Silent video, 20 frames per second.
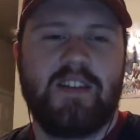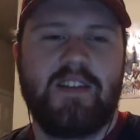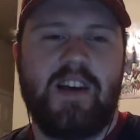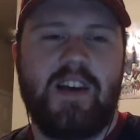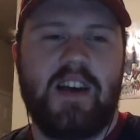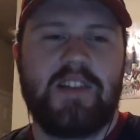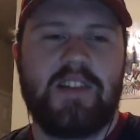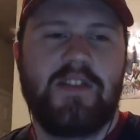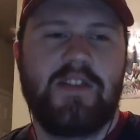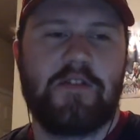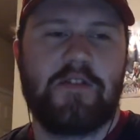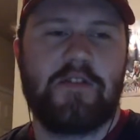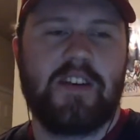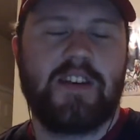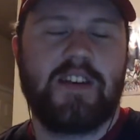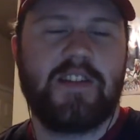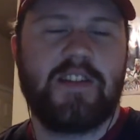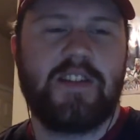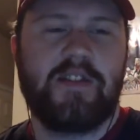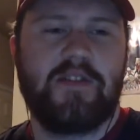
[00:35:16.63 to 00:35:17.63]
I still
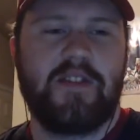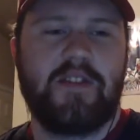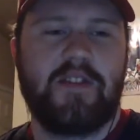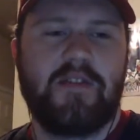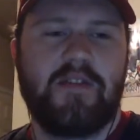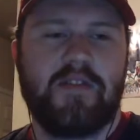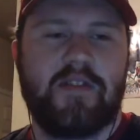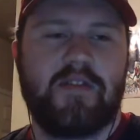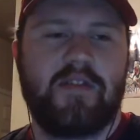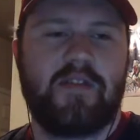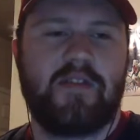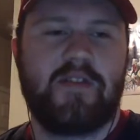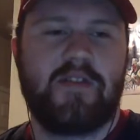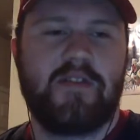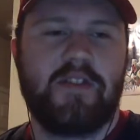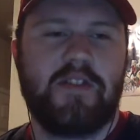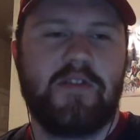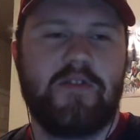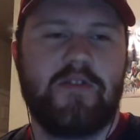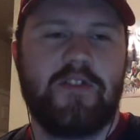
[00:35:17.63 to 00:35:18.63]
thought it was a
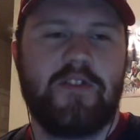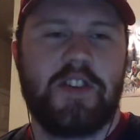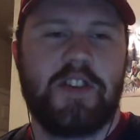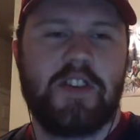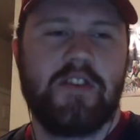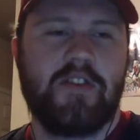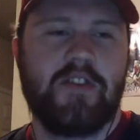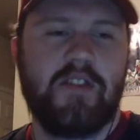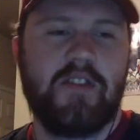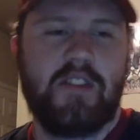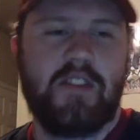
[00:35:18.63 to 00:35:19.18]
little cringy.